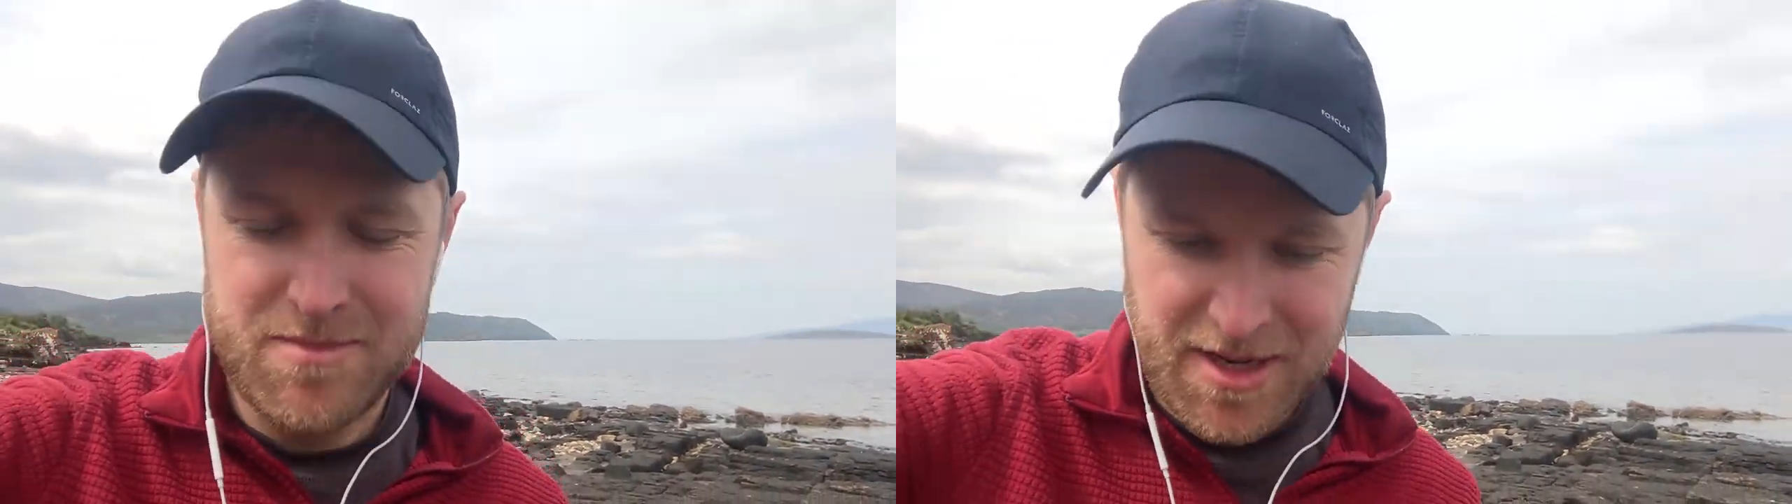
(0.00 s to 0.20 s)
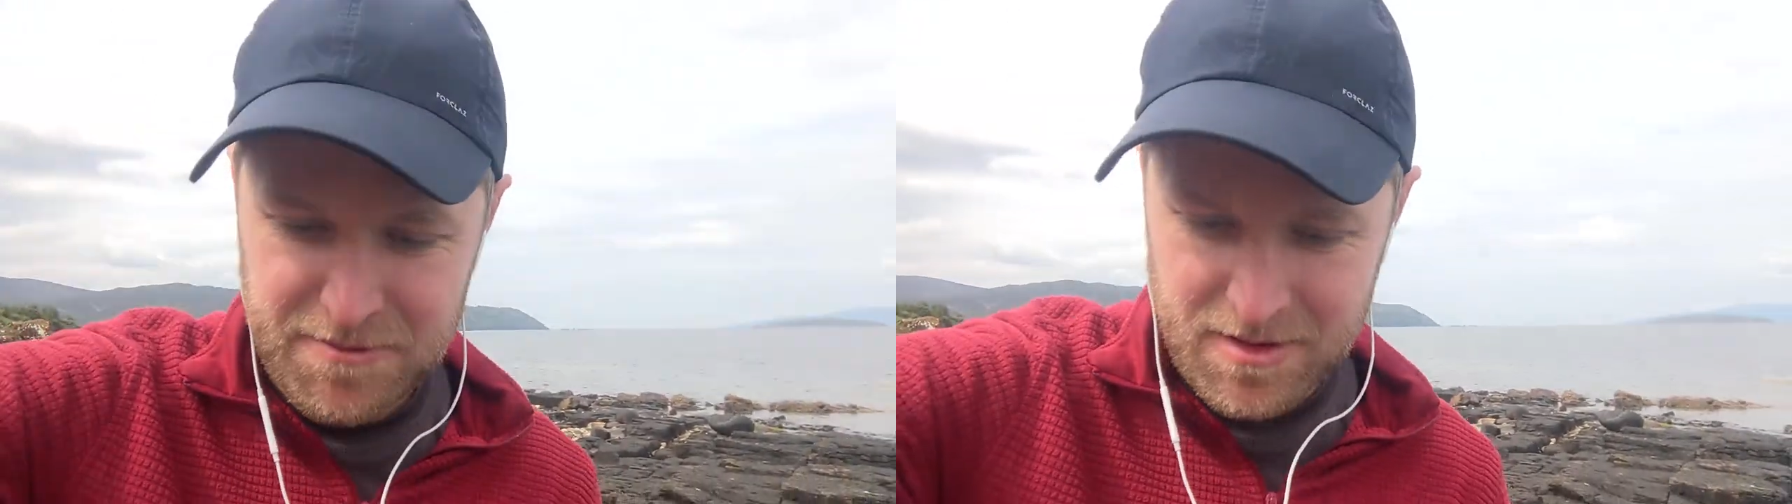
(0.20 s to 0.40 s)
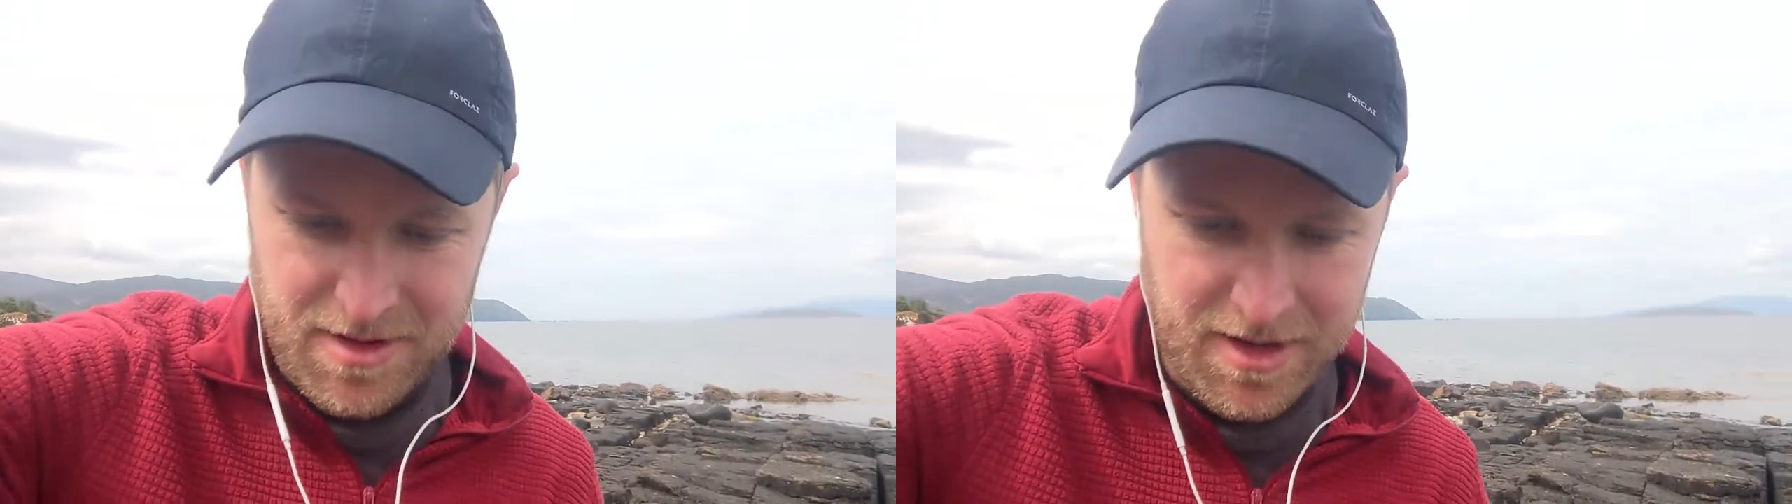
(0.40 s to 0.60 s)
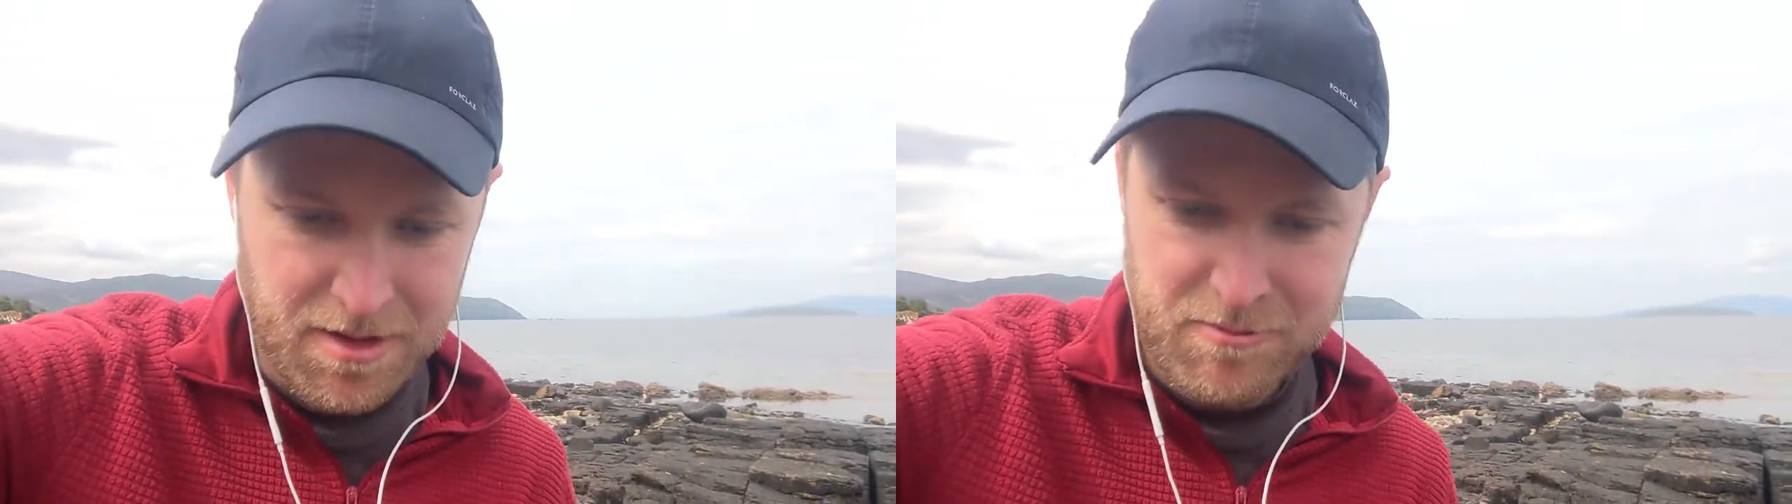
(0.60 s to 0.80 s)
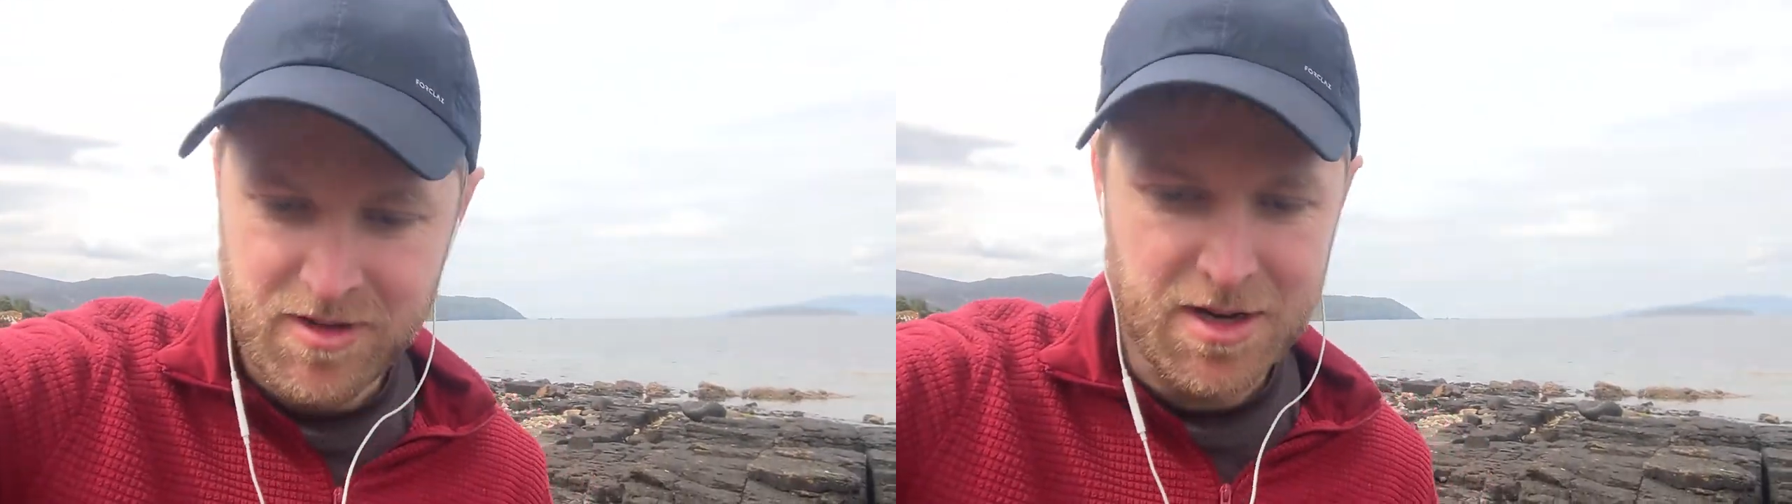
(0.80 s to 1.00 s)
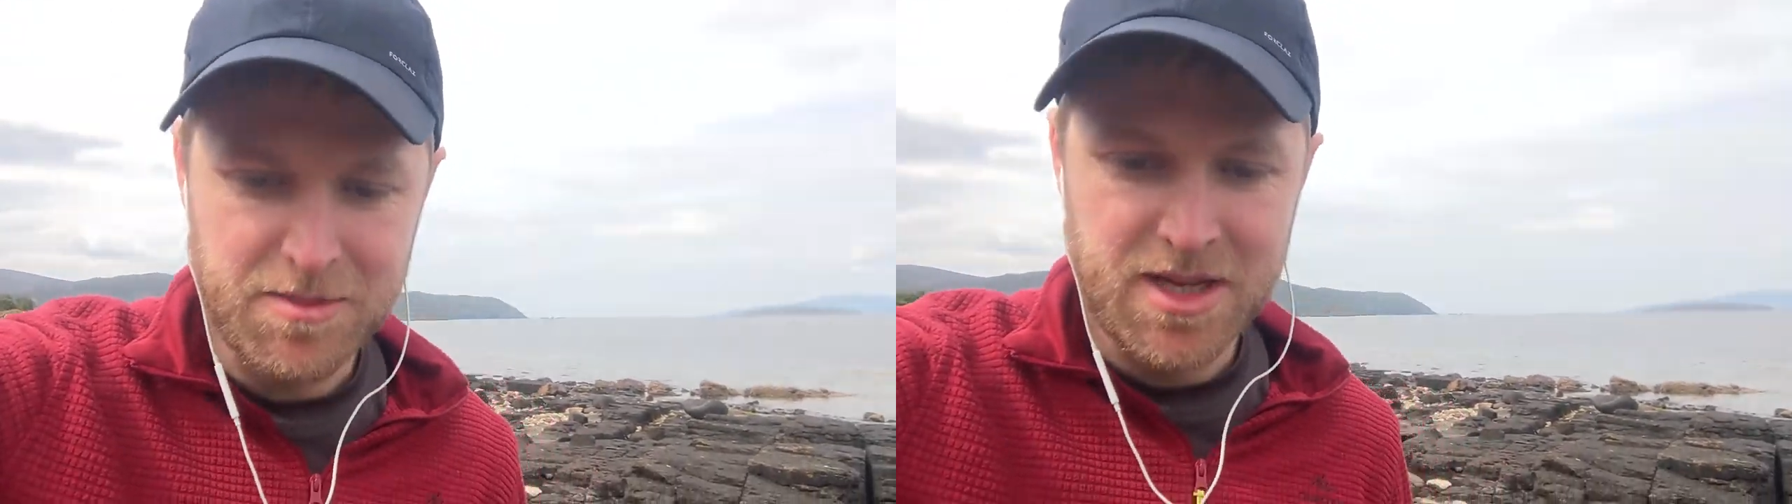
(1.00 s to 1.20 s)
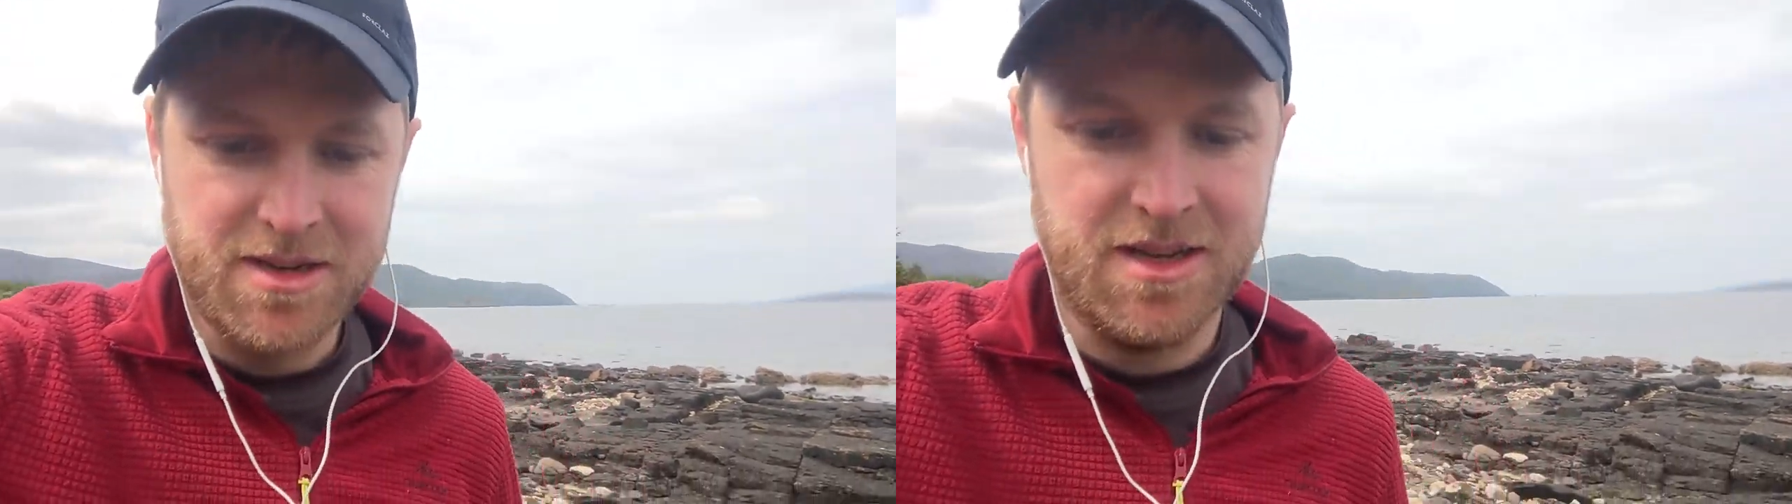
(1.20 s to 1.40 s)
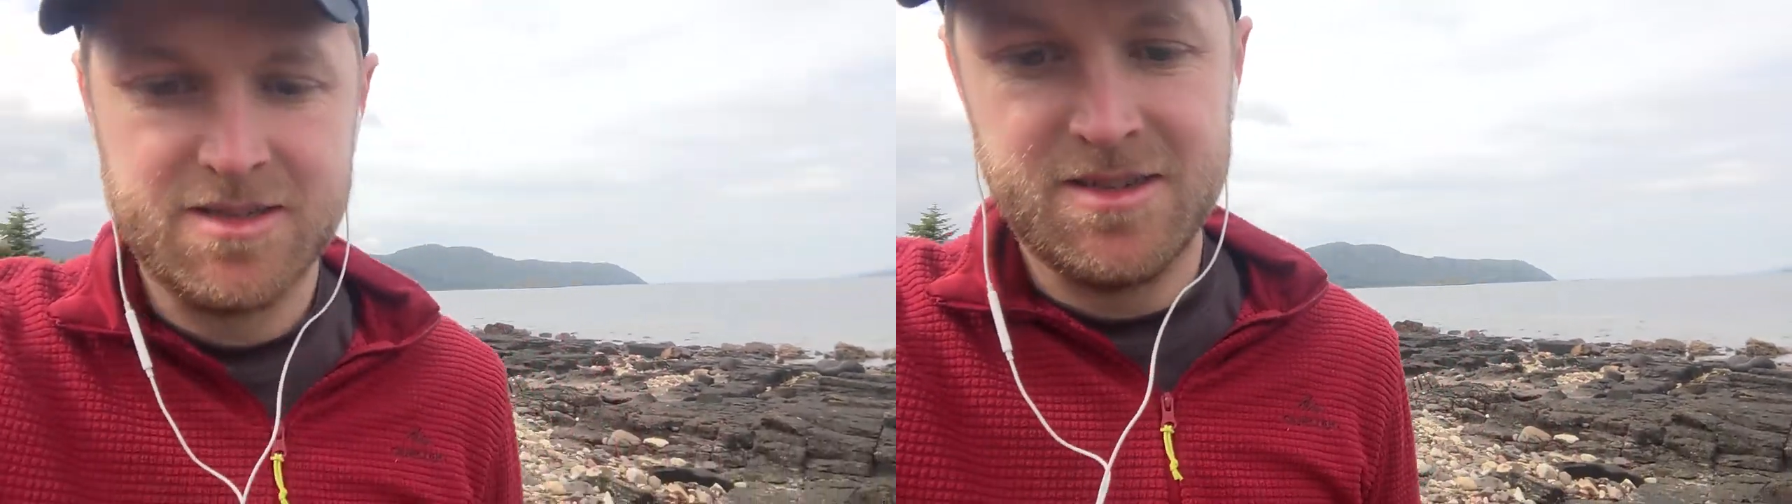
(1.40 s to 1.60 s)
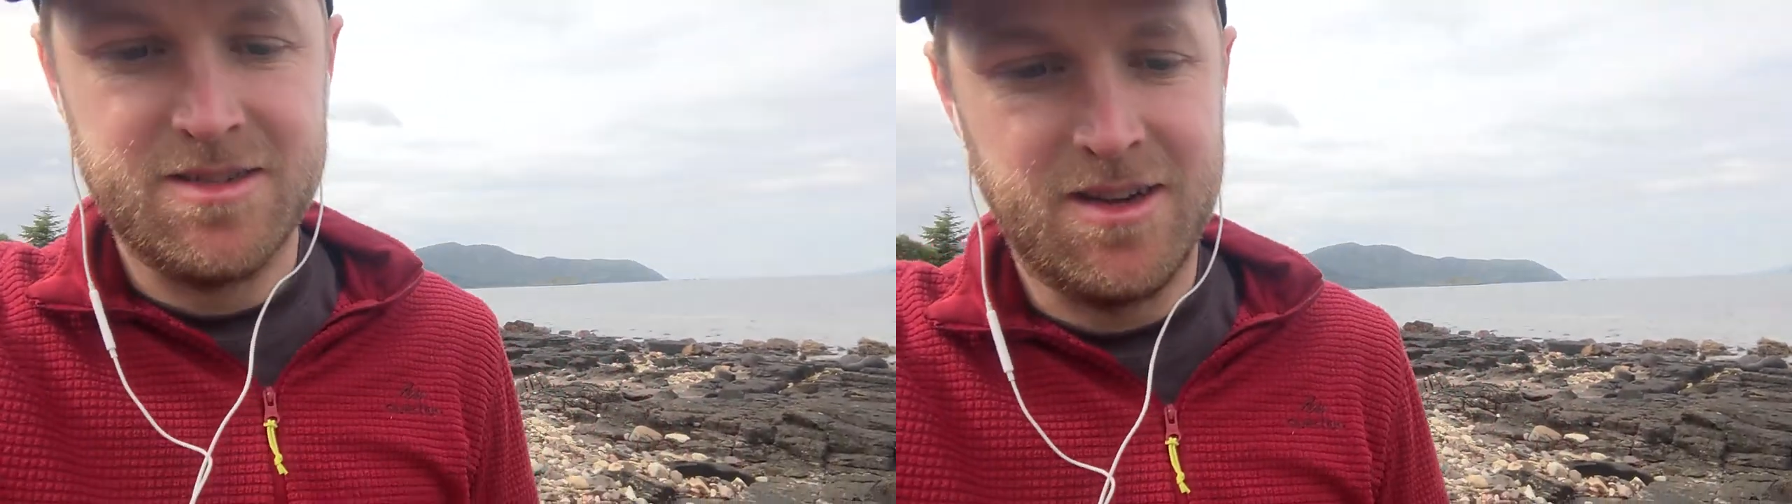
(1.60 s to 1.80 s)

definitely recommend it.